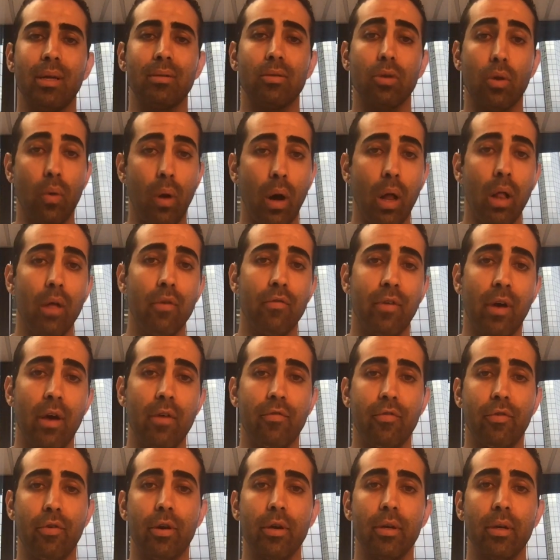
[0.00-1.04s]
to qualify
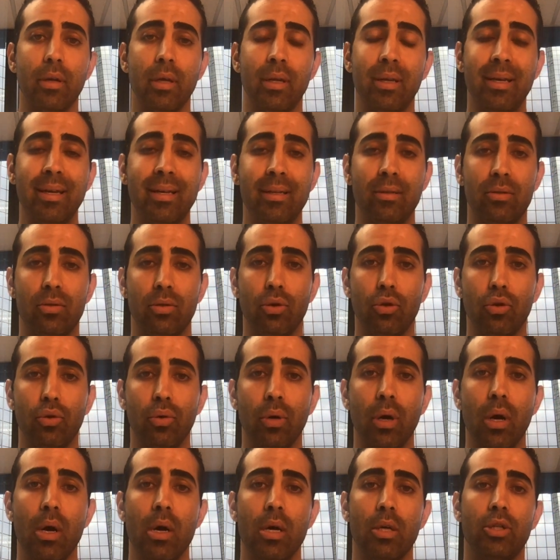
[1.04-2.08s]
for an E2
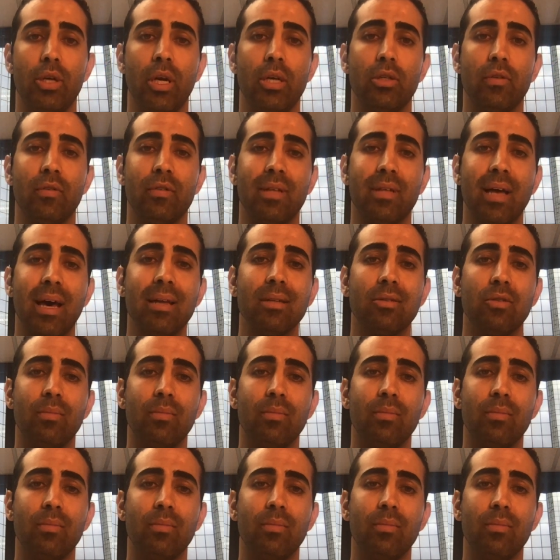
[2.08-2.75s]
change of status,